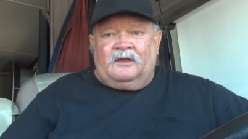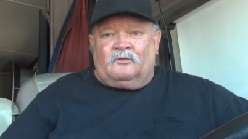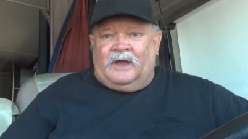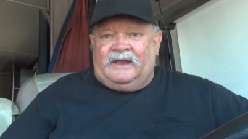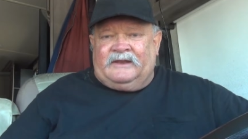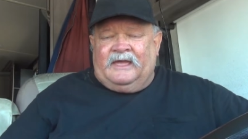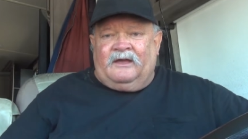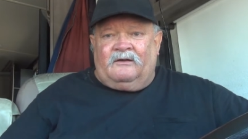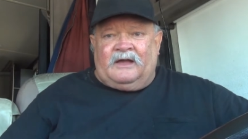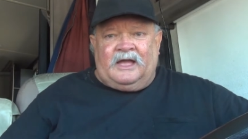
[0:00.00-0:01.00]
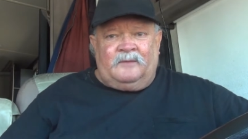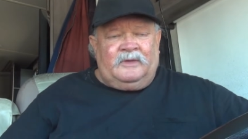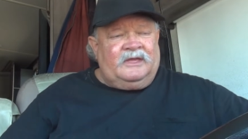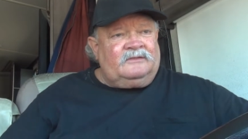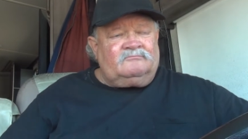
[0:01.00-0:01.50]
Right now,
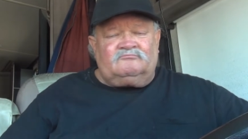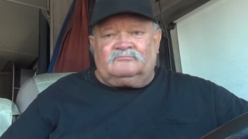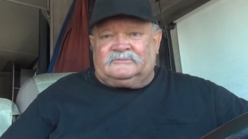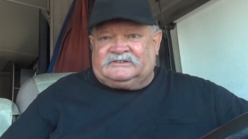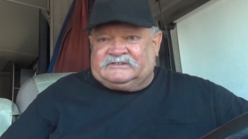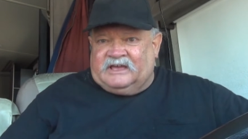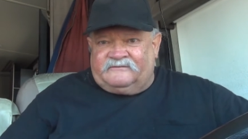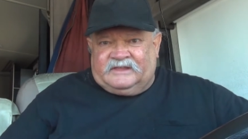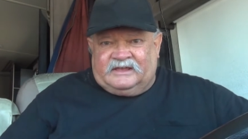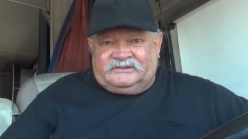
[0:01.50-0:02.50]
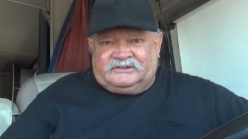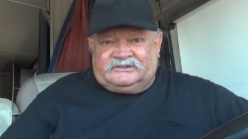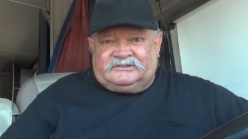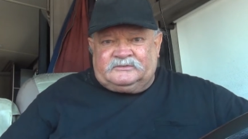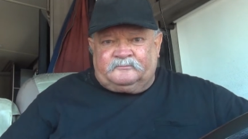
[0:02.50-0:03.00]
I'm in South
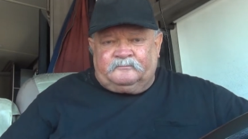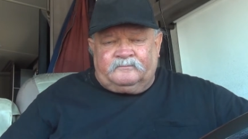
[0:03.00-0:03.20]
Texas,